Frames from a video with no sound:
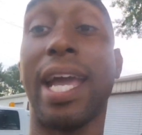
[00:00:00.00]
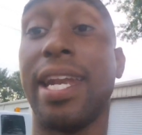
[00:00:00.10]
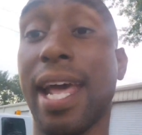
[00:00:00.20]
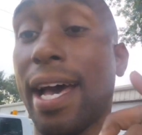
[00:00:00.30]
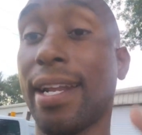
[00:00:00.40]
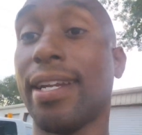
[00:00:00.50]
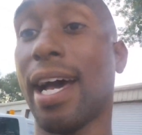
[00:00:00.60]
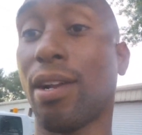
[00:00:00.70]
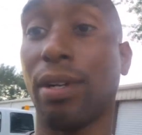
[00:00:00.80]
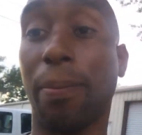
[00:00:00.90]
and now they're
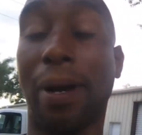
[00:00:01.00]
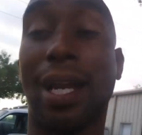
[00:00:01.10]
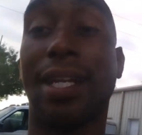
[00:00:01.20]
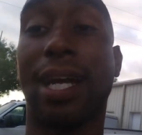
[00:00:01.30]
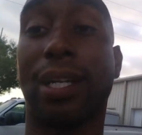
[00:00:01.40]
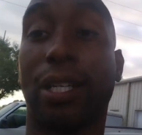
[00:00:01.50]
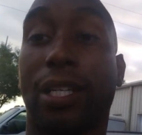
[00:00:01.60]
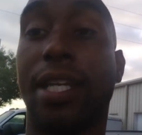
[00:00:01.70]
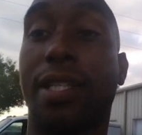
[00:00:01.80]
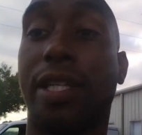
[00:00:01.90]
not only probably not gonna
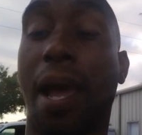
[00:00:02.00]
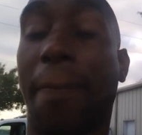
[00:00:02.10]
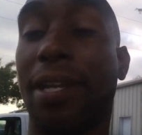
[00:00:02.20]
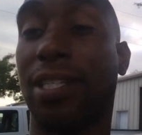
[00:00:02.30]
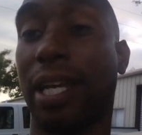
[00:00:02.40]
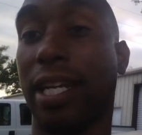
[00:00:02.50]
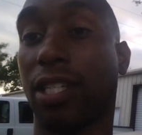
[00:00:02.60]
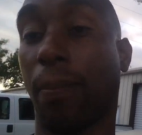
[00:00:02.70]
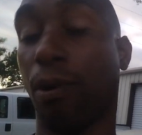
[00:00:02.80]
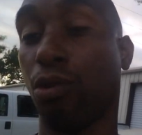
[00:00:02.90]
get to that place like they're
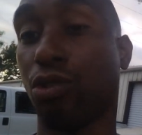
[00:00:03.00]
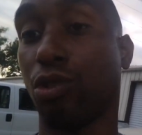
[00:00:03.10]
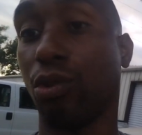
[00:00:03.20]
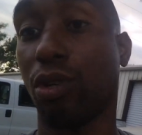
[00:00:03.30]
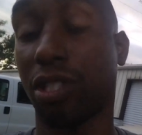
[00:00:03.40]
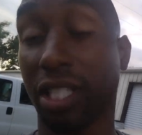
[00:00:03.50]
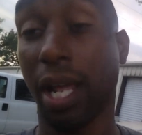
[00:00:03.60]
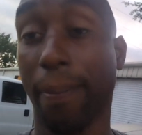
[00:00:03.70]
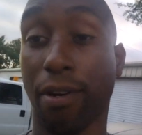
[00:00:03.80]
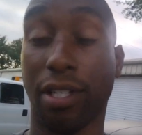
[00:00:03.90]
supposed to or
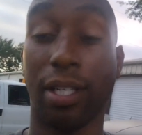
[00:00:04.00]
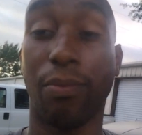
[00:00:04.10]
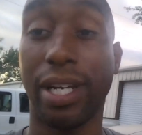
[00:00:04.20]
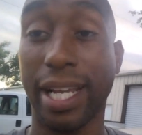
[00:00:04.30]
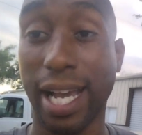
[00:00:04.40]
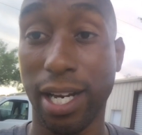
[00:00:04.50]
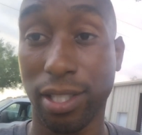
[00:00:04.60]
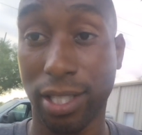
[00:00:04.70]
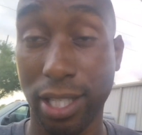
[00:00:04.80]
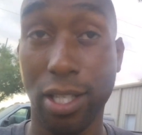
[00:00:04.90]
see that person and when they
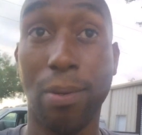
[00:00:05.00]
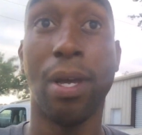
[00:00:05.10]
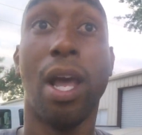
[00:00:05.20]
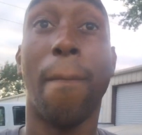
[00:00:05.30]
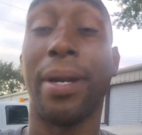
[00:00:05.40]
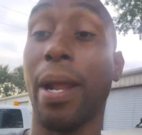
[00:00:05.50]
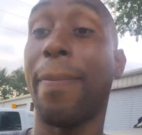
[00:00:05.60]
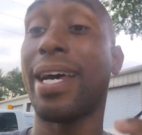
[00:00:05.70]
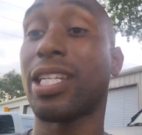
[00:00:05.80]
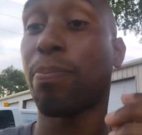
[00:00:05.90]
gotta see them, but they're
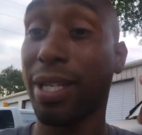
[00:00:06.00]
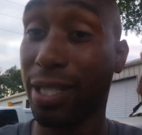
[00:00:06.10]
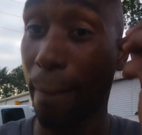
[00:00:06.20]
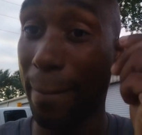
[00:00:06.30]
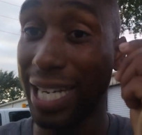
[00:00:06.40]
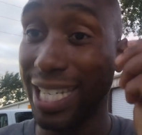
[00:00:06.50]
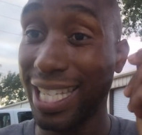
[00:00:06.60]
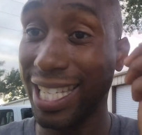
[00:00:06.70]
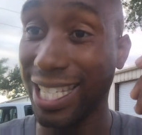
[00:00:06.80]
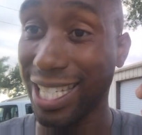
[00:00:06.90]
about to spend some
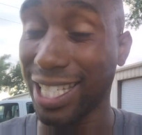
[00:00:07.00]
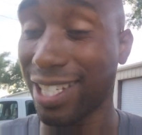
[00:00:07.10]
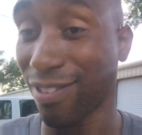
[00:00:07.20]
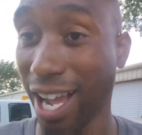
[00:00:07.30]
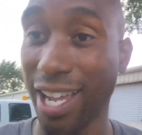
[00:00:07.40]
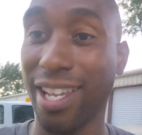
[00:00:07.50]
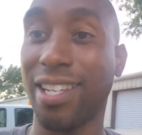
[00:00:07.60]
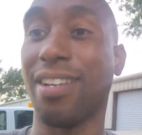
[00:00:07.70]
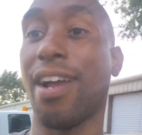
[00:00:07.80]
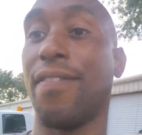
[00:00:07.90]
money, right?
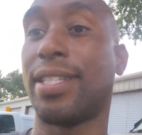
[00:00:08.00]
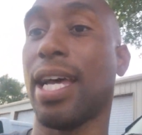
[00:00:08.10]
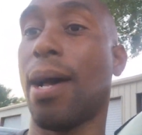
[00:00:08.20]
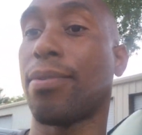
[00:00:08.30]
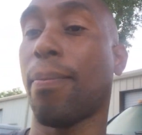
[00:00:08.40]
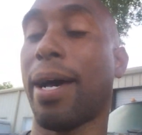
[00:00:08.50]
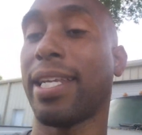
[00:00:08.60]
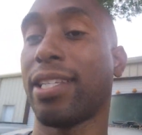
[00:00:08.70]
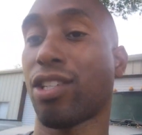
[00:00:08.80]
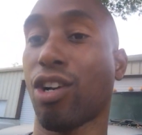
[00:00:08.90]
You know, every time
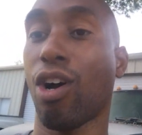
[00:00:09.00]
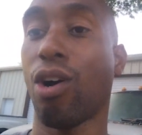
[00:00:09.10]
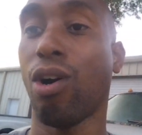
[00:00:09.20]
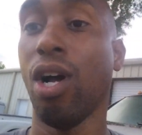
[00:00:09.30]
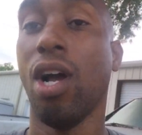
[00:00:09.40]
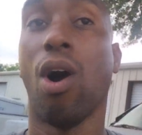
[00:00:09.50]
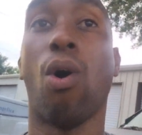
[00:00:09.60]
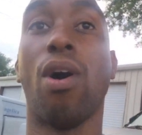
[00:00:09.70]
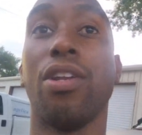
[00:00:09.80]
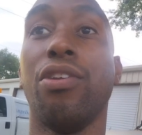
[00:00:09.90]
somebody gets a call
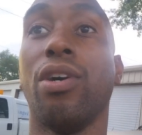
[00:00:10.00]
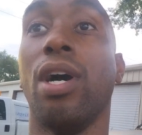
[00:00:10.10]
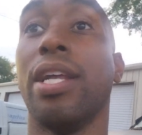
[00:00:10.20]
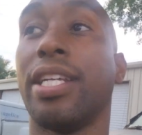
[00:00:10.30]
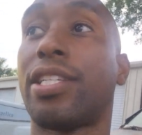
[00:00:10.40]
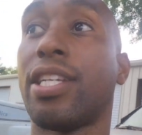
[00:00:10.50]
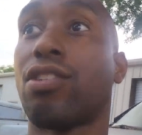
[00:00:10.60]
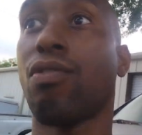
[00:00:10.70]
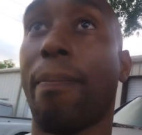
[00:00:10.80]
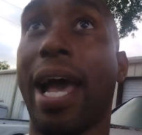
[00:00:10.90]
or you know, just
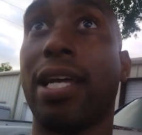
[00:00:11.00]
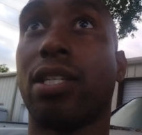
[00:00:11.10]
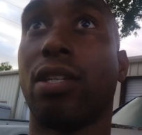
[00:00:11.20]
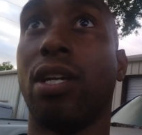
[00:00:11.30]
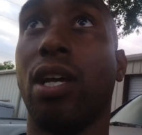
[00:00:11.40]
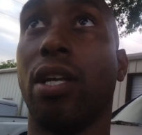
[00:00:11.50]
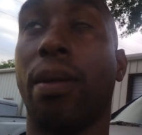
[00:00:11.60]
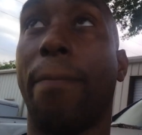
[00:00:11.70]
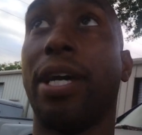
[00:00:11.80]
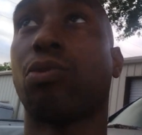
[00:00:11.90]
just imagine
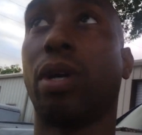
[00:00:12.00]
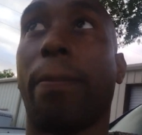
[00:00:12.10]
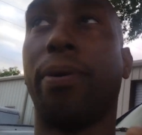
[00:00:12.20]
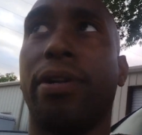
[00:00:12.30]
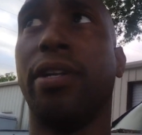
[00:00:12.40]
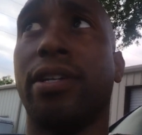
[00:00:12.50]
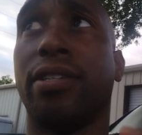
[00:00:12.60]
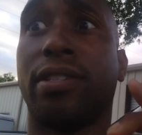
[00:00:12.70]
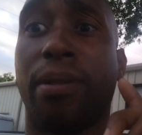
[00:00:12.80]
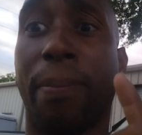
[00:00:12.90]
the best way to put
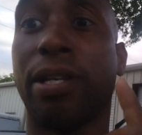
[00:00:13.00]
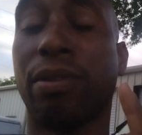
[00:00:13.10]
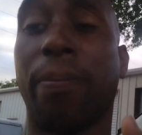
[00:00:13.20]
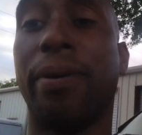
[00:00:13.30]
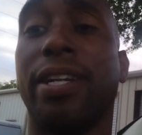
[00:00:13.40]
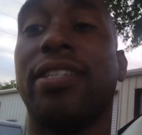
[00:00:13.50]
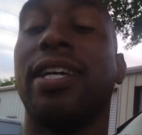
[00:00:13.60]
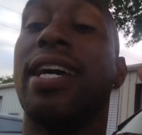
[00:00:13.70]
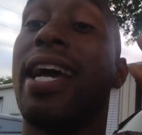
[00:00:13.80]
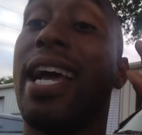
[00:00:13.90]
this, the best way to put
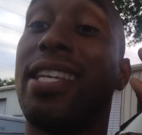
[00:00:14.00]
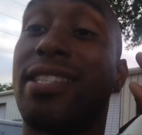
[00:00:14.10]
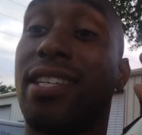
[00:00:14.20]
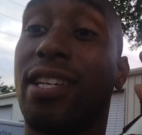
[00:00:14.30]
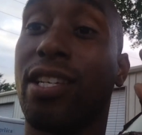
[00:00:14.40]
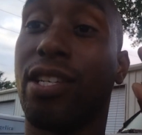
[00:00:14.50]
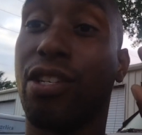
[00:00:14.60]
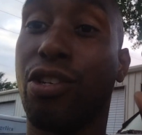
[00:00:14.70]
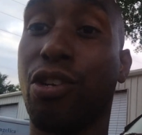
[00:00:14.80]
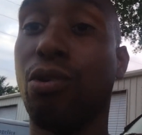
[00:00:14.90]
this is
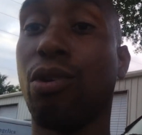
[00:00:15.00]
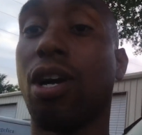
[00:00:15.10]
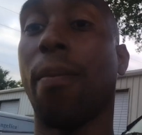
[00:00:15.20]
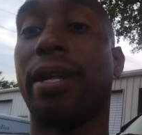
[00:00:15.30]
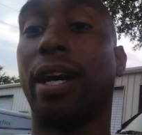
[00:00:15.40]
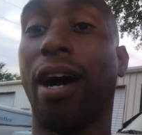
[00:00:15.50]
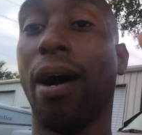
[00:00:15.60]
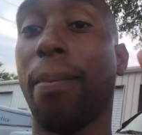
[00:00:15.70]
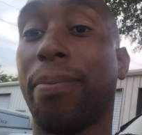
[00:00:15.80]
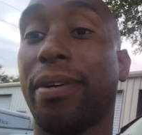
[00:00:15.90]
you coming
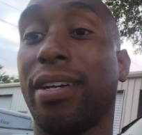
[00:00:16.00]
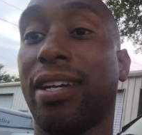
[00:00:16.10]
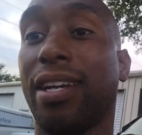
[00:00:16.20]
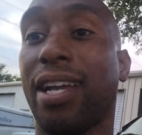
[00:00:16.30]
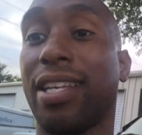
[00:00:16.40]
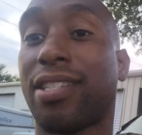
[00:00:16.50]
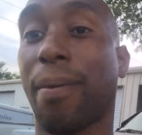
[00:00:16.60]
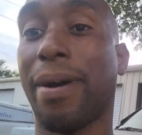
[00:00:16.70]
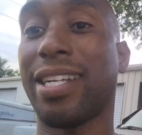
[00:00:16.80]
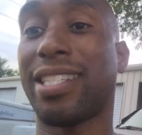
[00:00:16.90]
up is
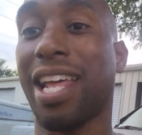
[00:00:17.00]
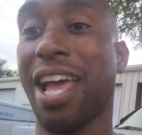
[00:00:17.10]
somebody's